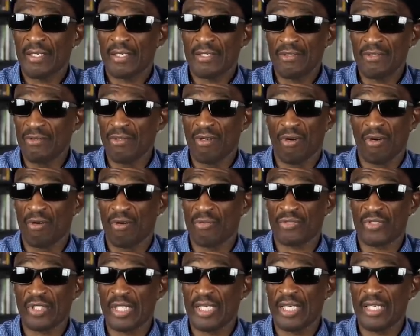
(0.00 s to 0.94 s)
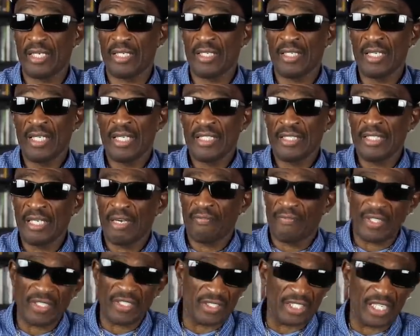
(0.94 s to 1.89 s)
You know what I'm saying? Now, if
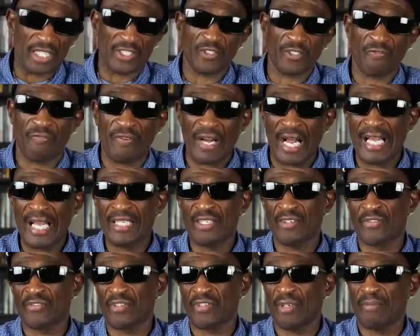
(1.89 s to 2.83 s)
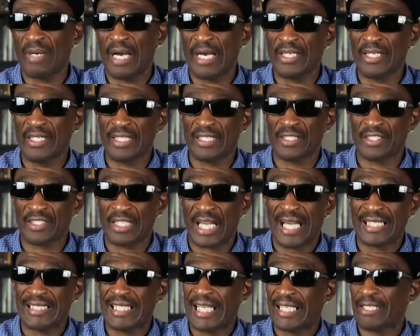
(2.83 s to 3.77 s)
it's just a fight or somebody gets
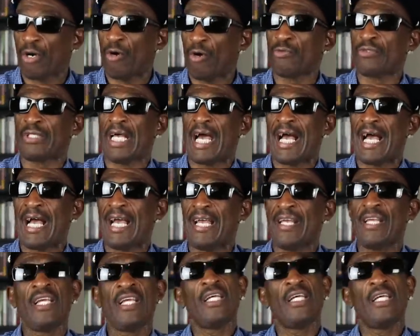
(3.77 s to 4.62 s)
shot and they don't die,